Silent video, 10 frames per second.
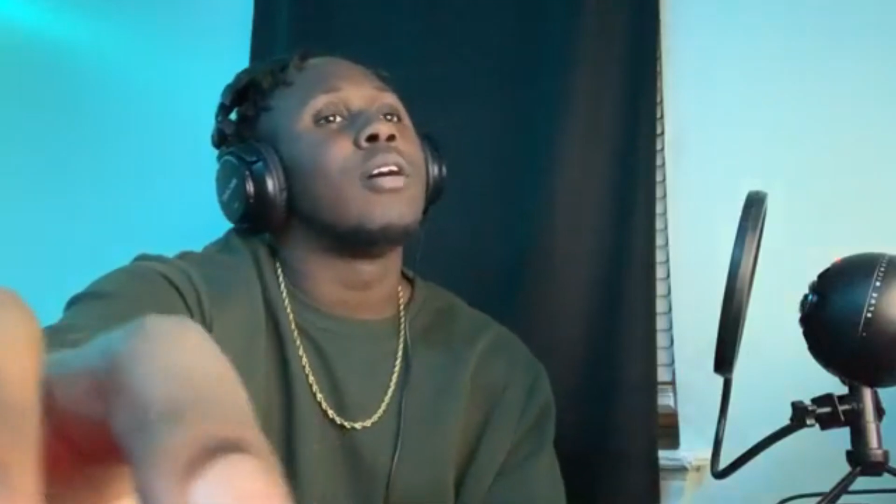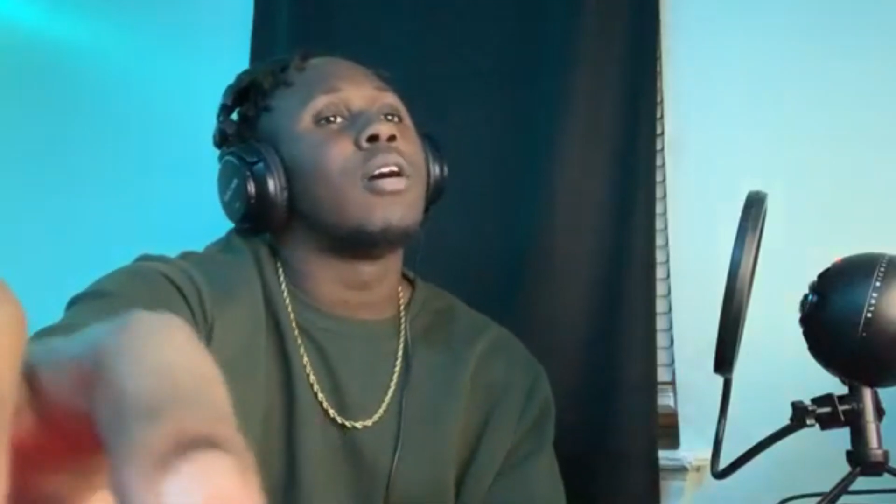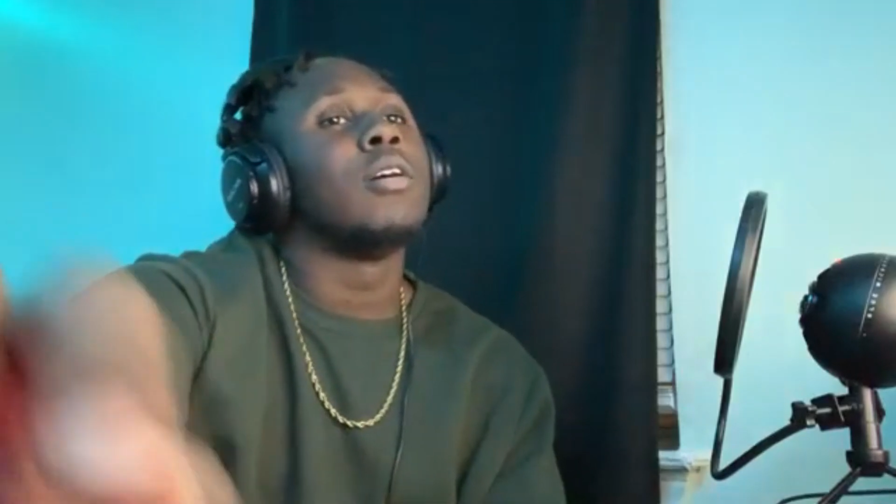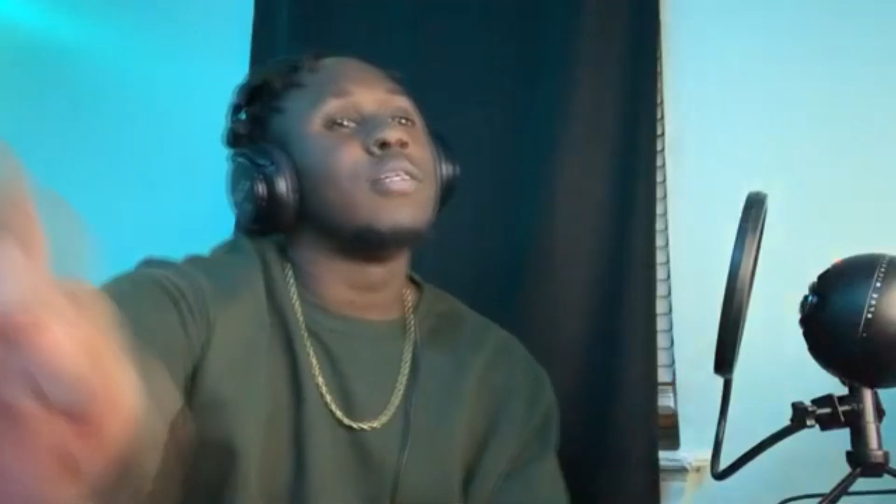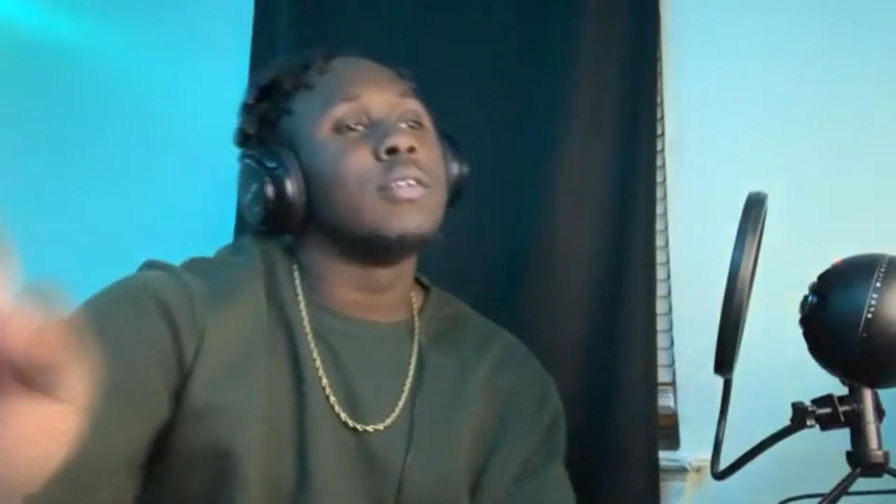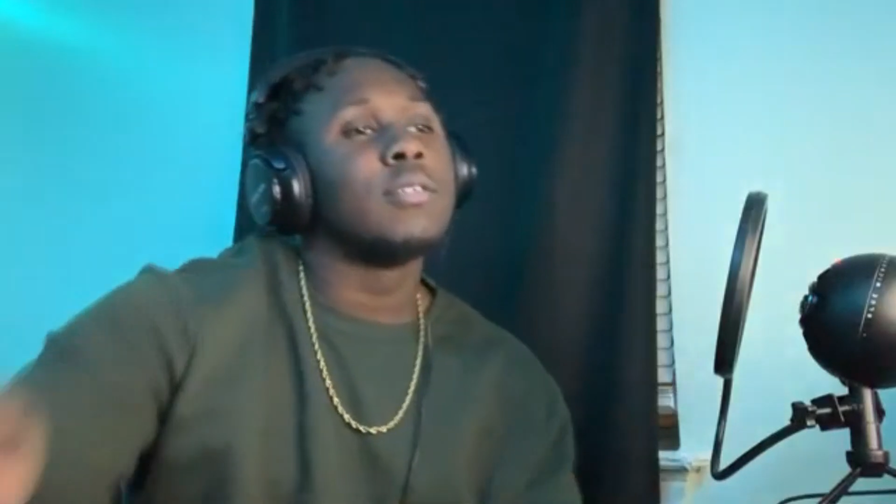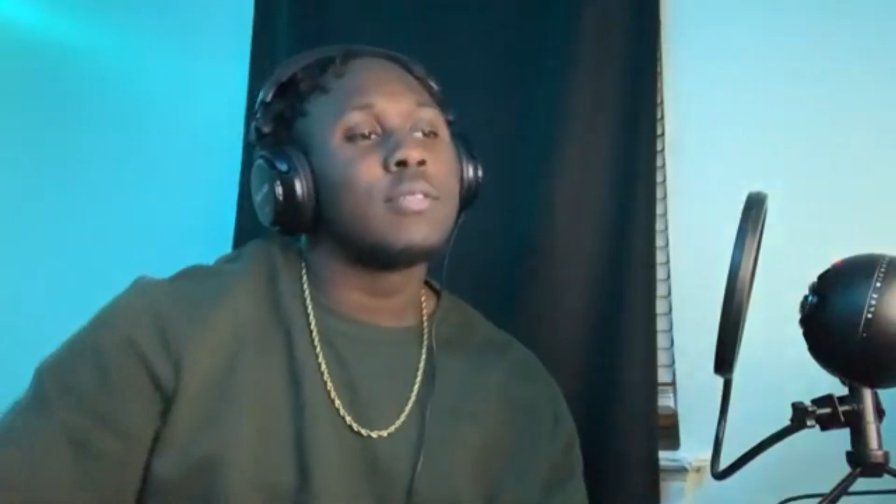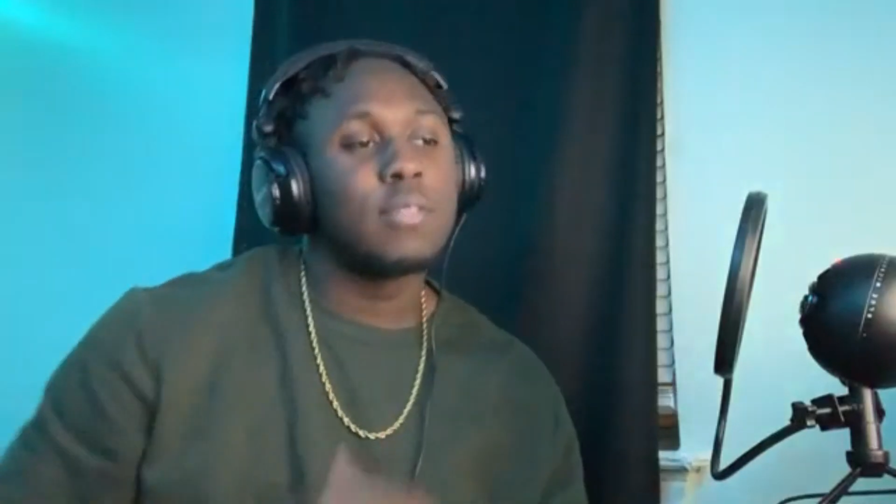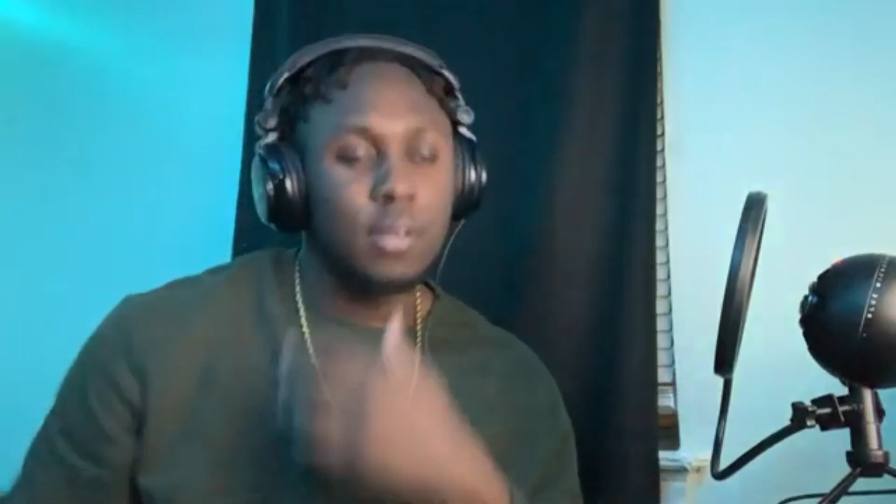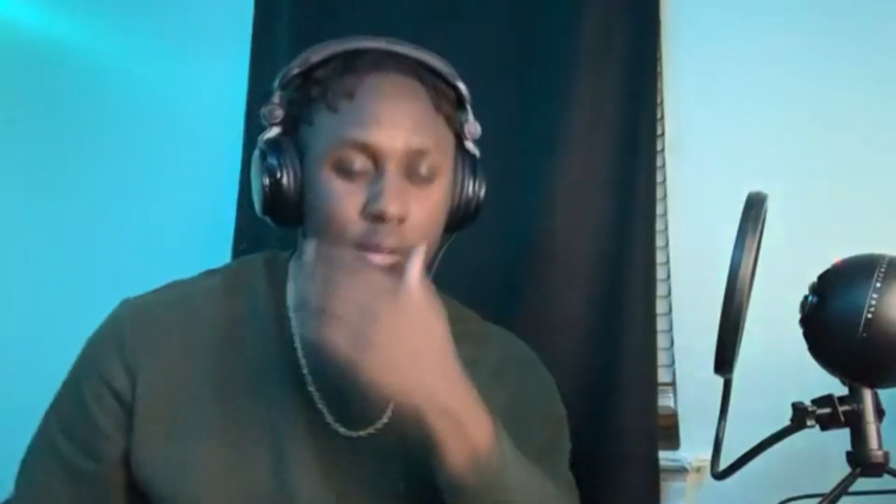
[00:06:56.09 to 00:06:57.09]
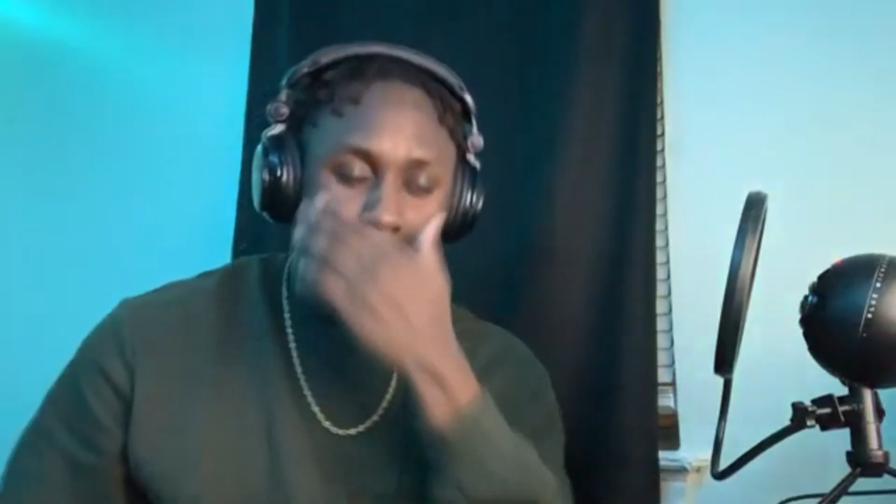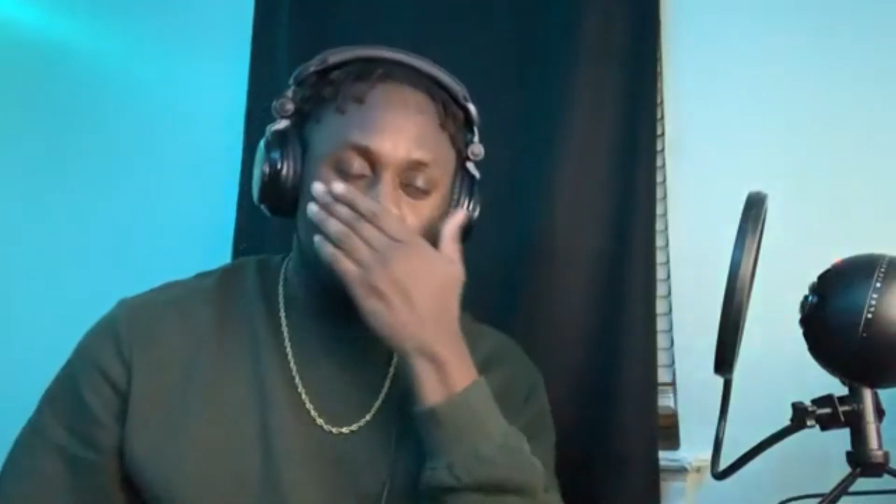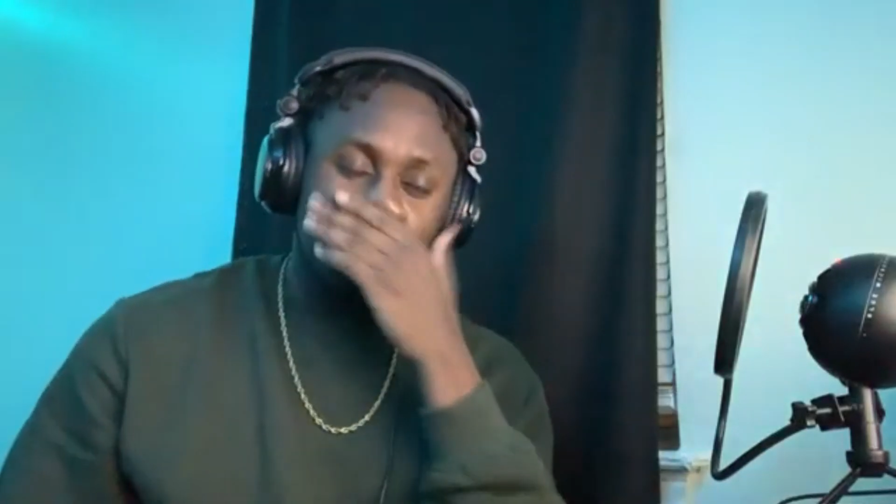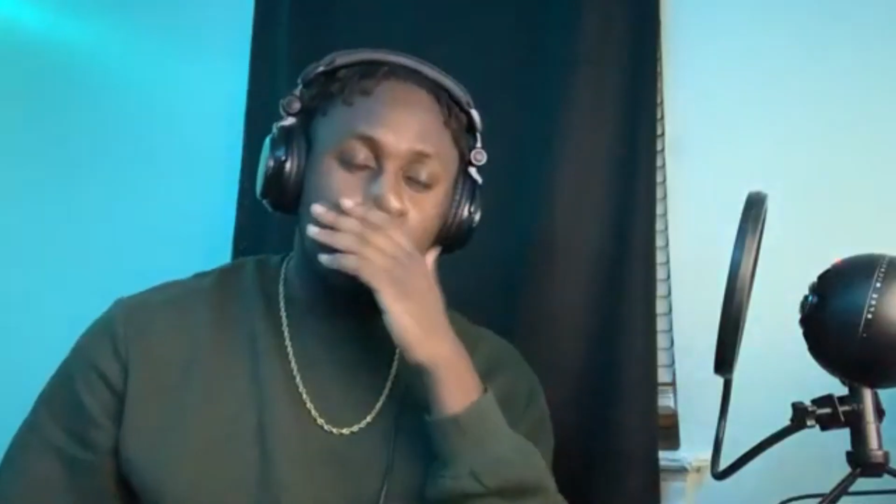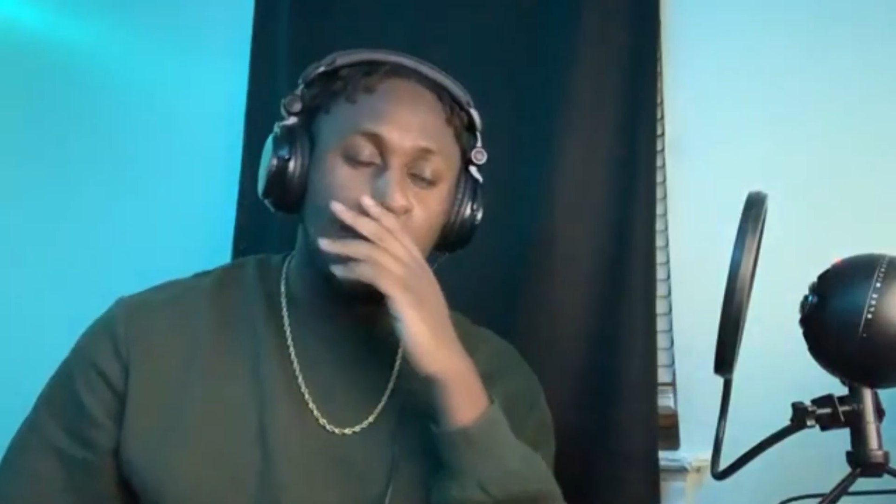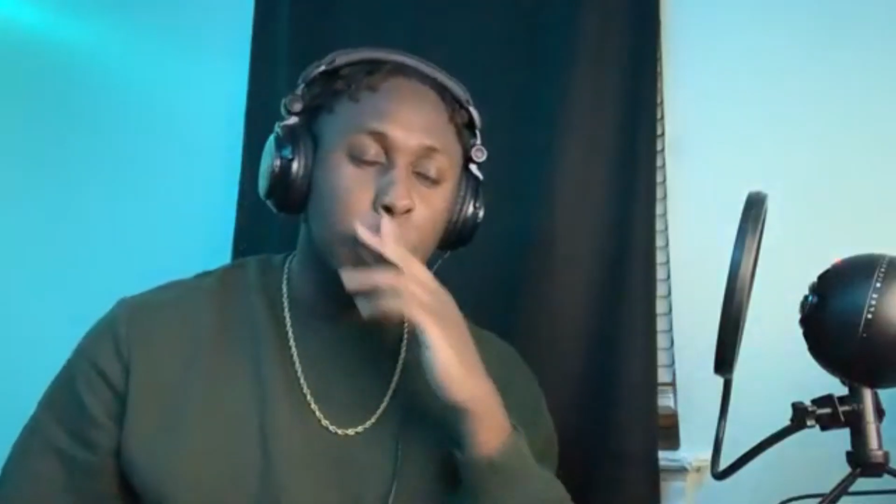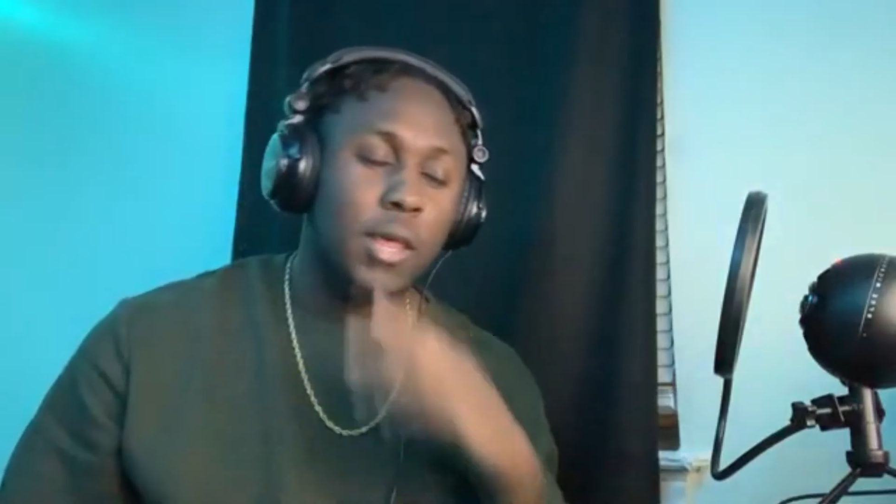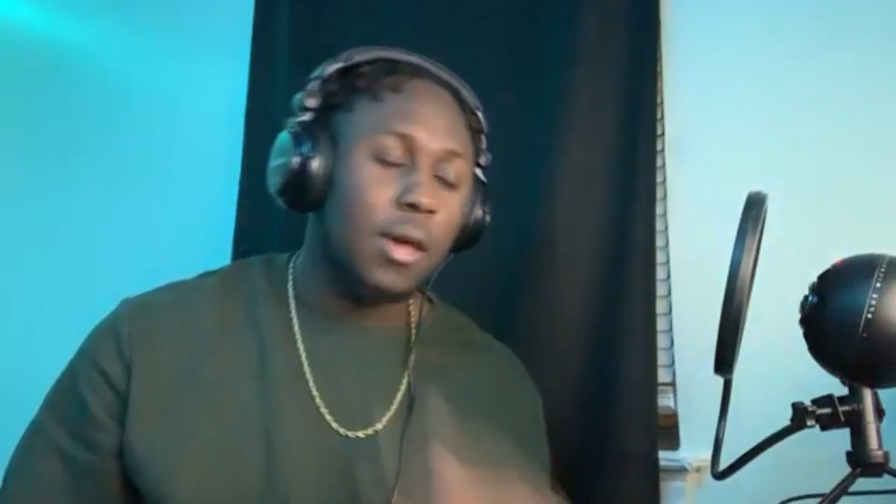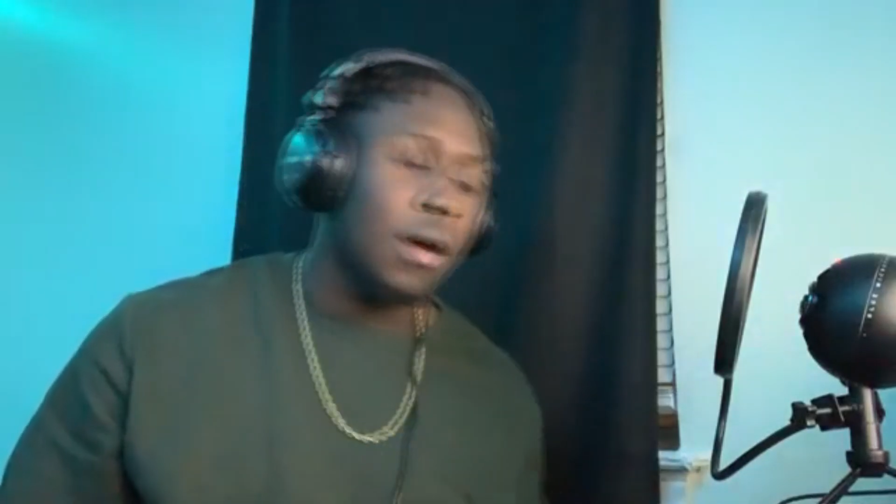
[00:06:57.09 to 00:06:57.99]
all it is going to be for the